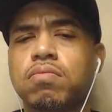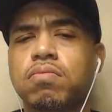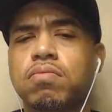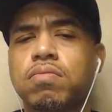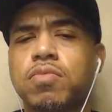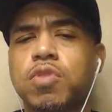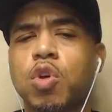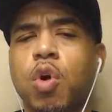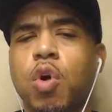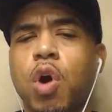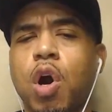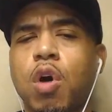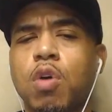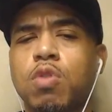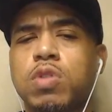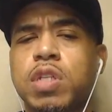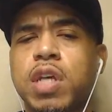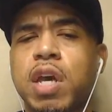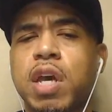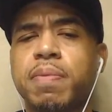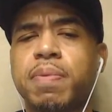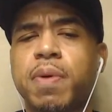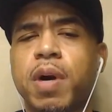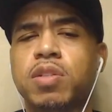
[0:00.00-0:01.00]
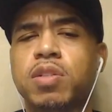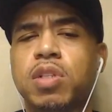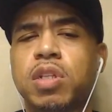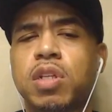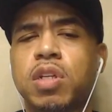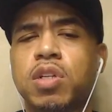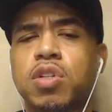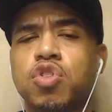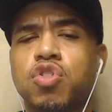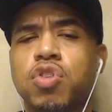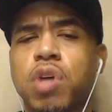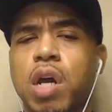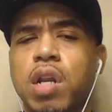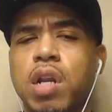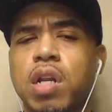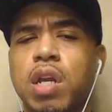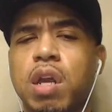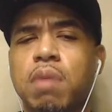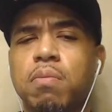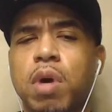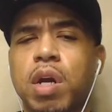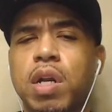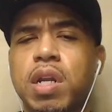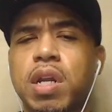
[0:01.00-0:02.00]
you a hotep hustler. You trying to
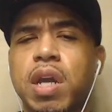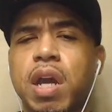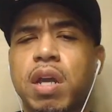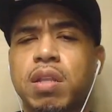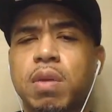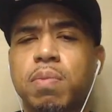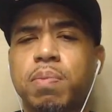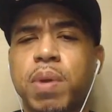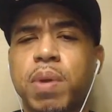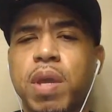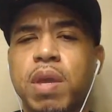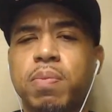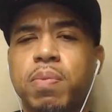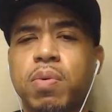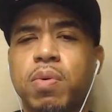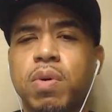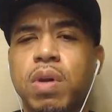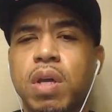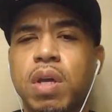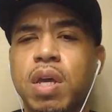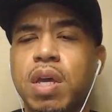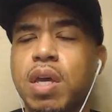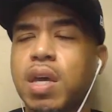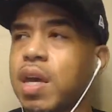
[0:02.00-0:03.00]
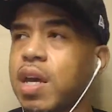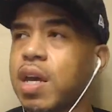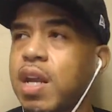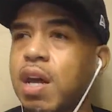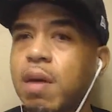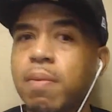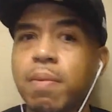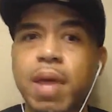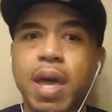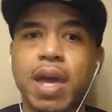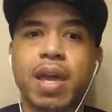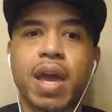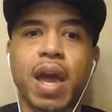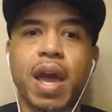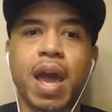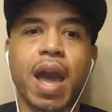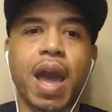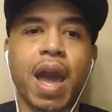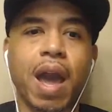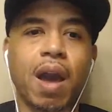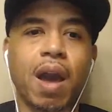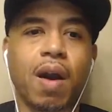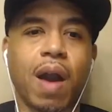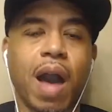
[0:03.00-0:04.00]
get money out the people. And I'm like,
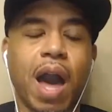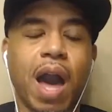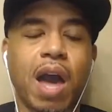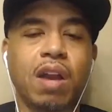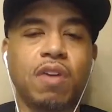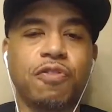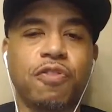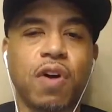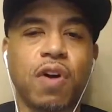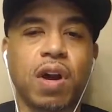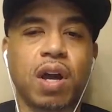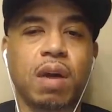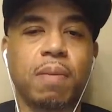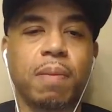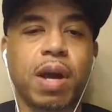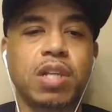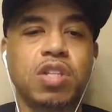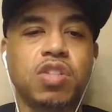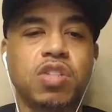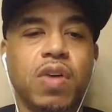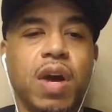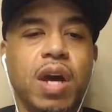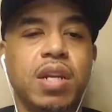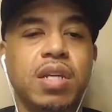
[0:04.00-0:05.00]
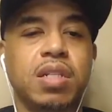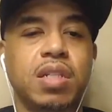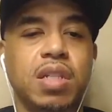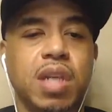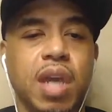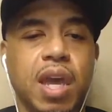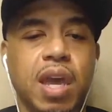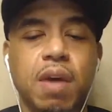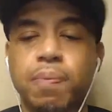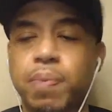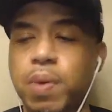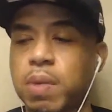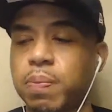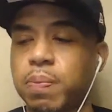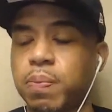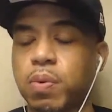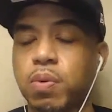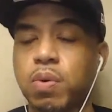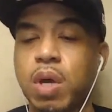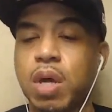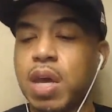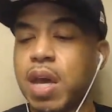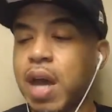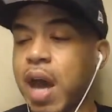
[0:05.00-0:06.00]
how? How the fuck am I trying to scam
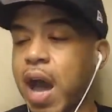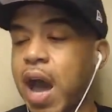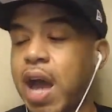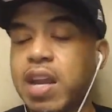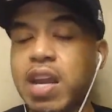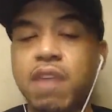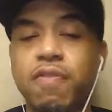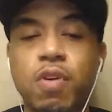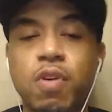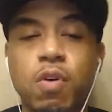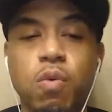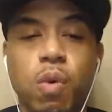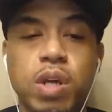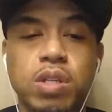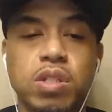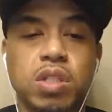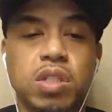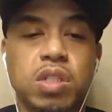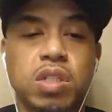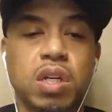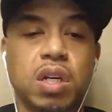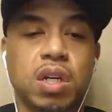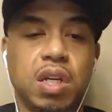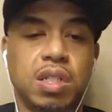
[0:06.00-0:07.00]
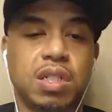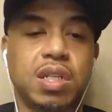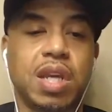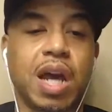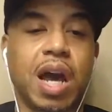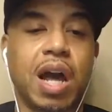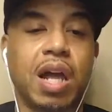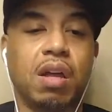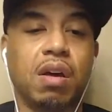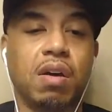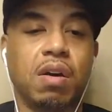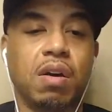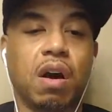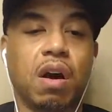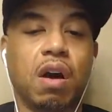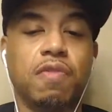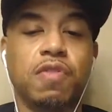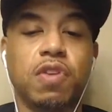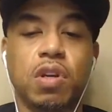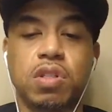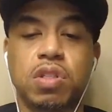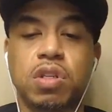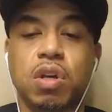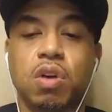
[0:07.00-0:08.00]
people? I never once took $1 of
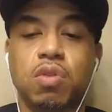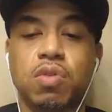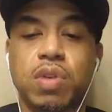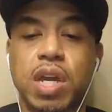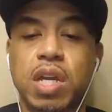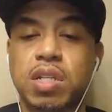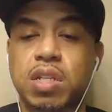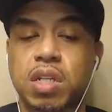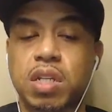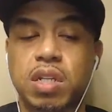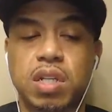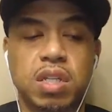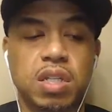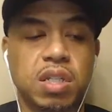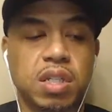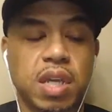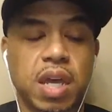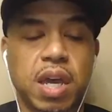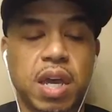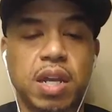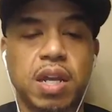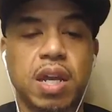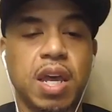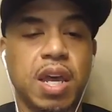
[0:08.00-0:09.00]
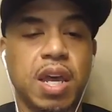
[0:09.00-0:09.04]
your donation and said,